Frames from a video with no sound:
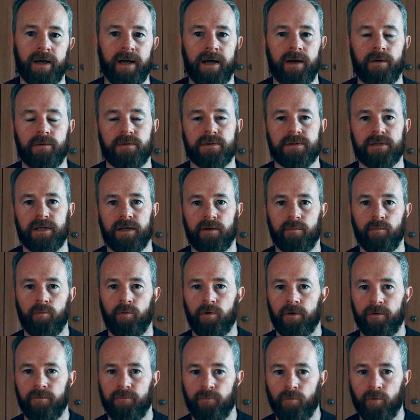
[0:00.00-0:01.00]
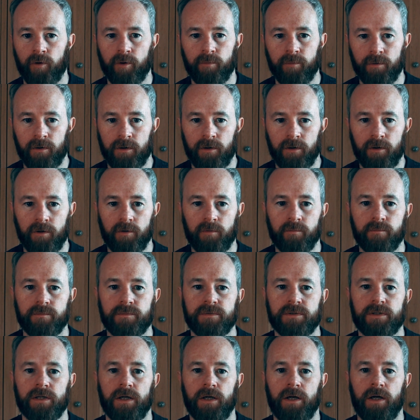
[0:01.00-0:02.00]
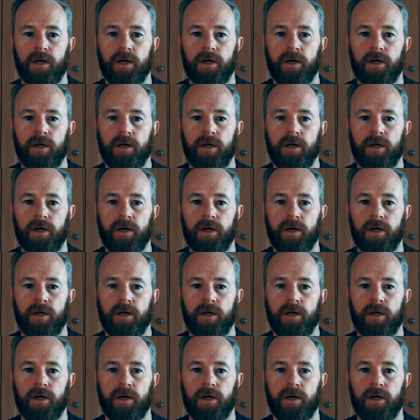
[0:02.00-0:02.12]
housing and more affordable homes,